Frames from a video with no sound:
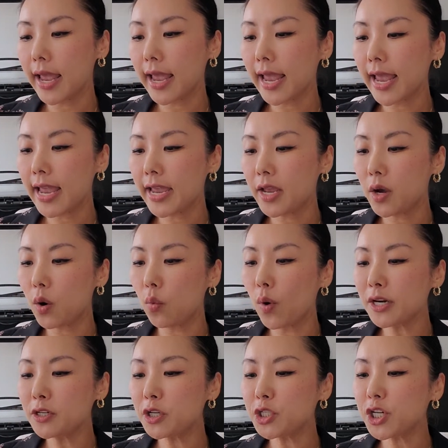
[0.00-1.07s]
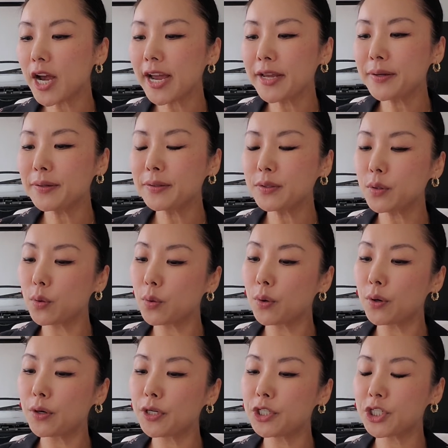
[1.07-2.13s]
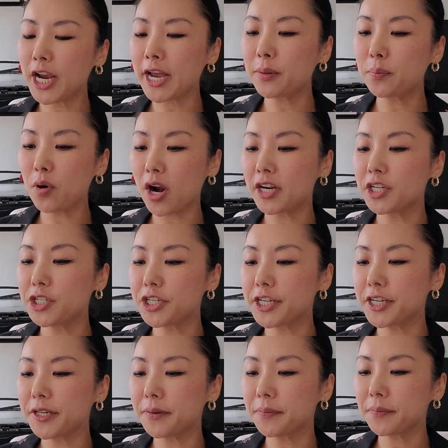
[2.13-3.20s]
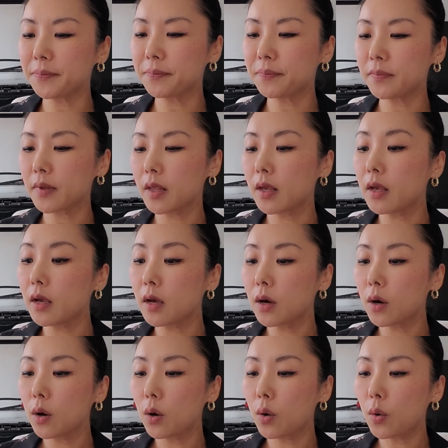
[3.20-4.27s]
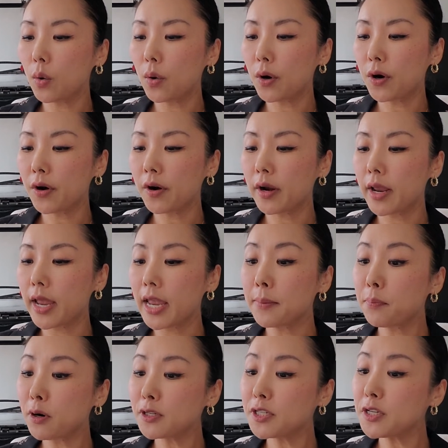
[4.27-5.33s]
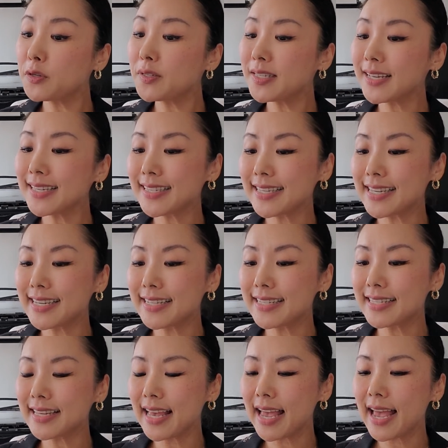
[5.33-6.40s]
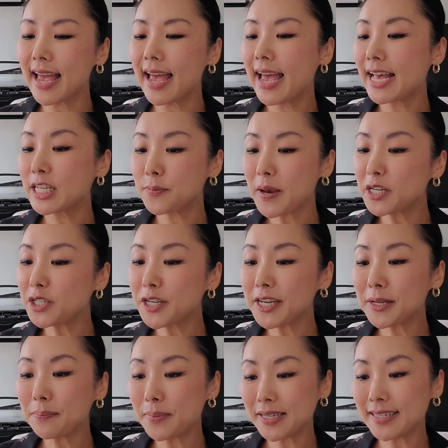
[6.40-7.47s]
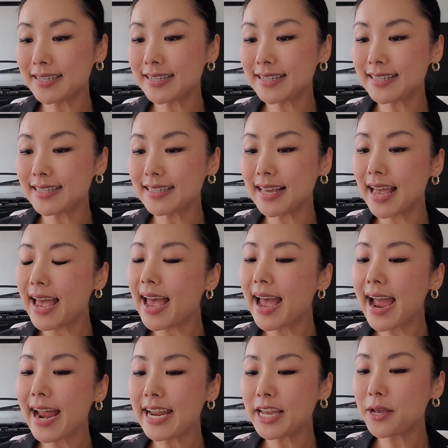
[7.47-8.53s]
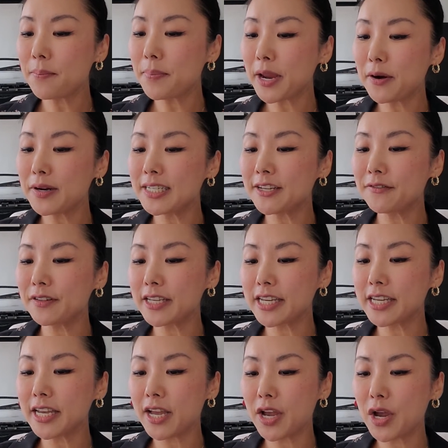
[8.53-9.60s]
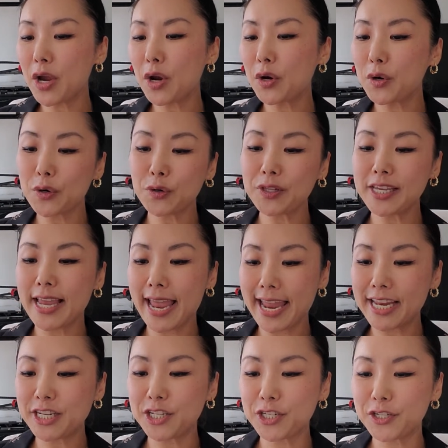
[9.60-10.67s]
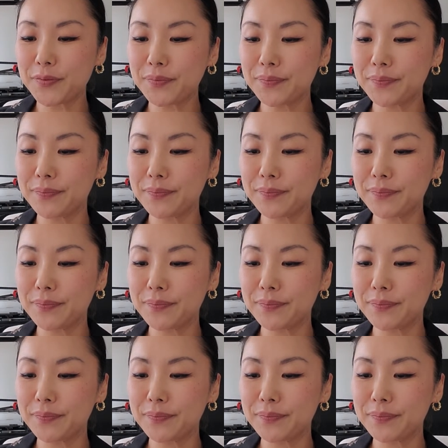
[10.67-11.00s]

a wonder child or child prodigy, or a person who succeeds, especially in business, at a comparatively early age.